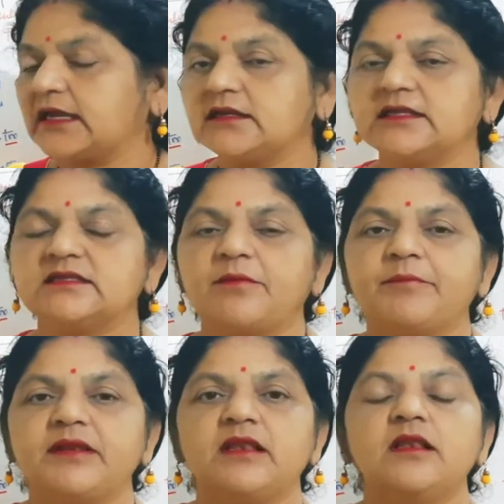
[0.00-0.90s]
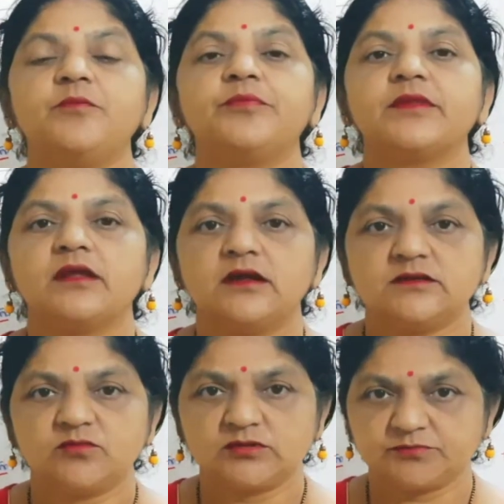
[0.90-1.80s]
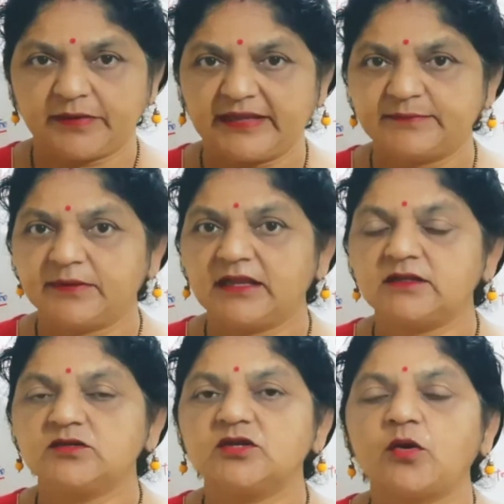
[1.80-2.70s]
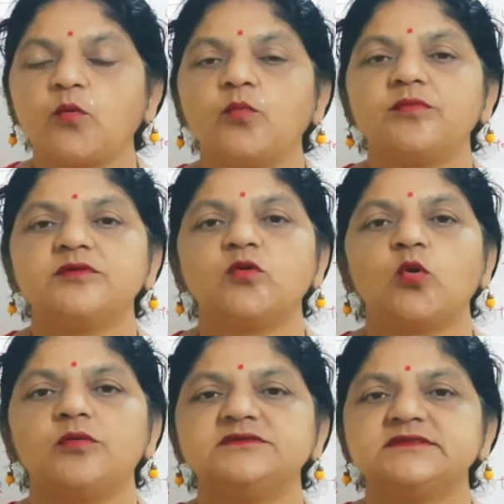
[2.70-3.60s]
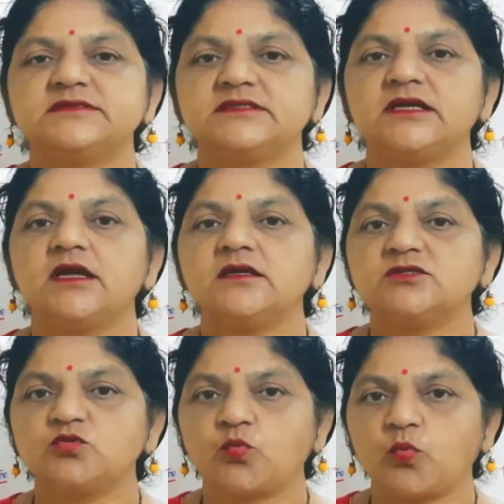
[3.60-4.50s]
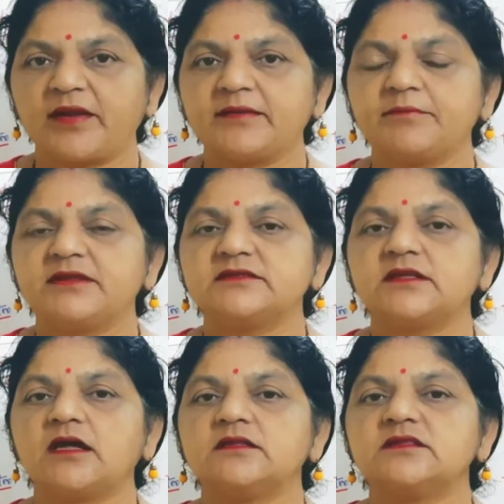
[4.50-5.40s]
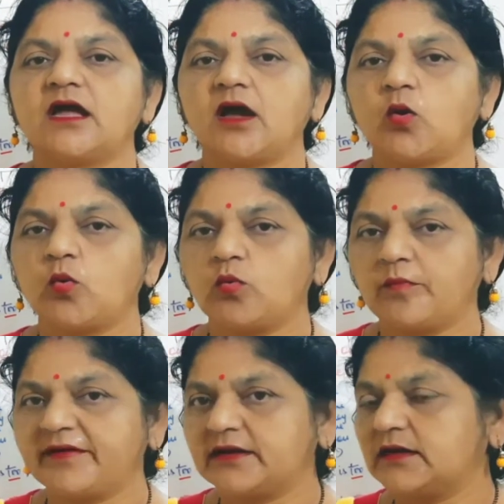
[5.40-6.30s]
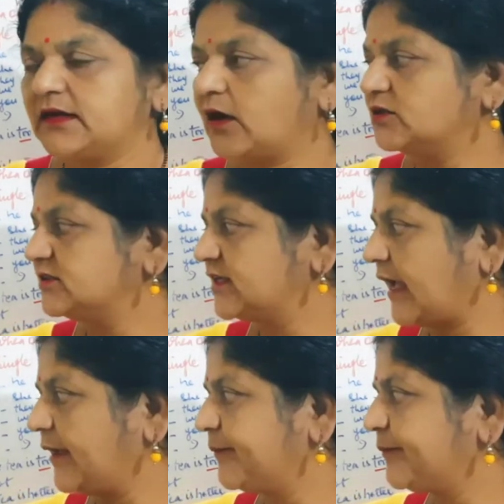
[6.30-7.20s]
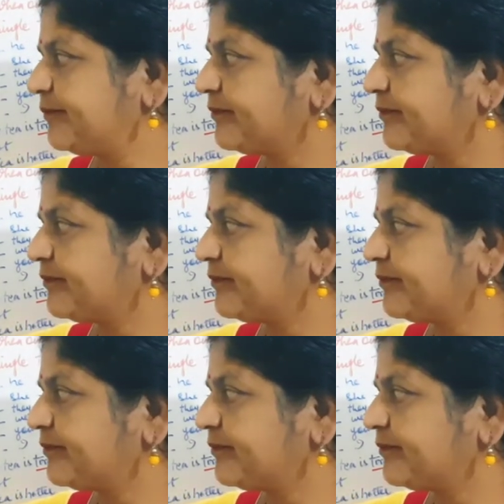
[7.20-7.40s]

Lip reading: an example. The people were too lazy to finish their work on time.